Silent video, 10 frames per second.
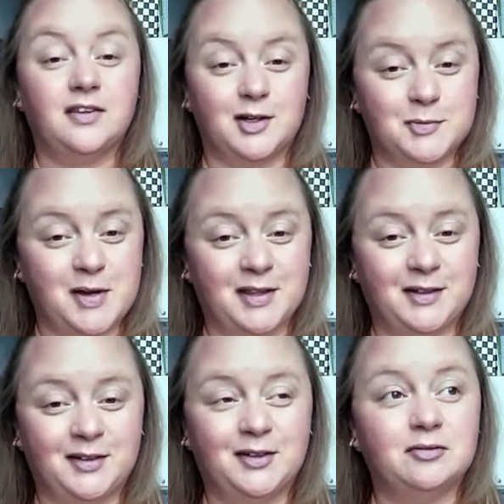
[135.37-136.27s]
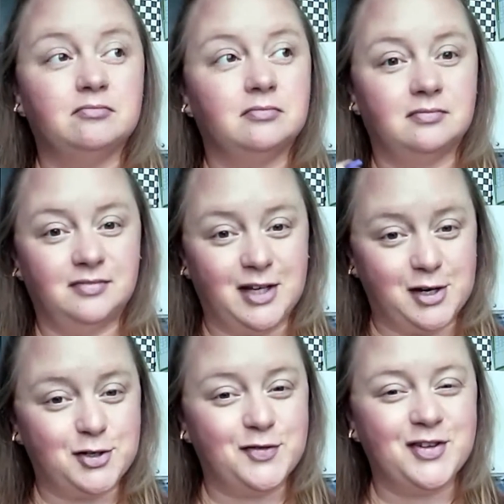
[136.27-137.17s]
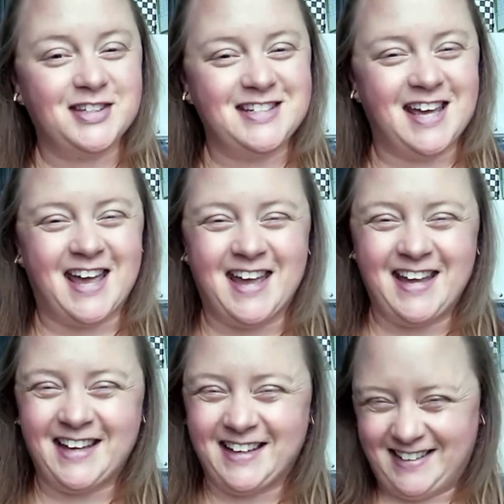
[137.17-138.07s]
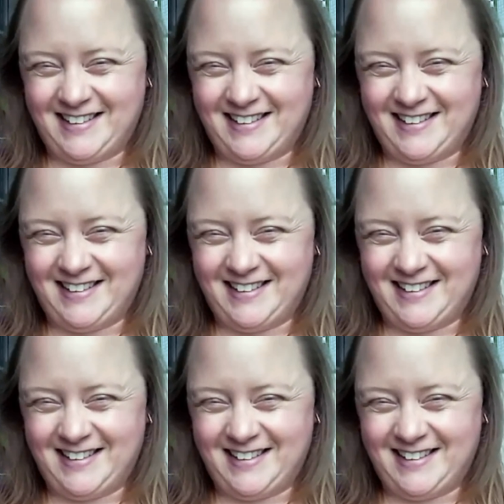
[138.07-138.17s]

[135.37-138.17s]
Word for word: there's my little lecture for the day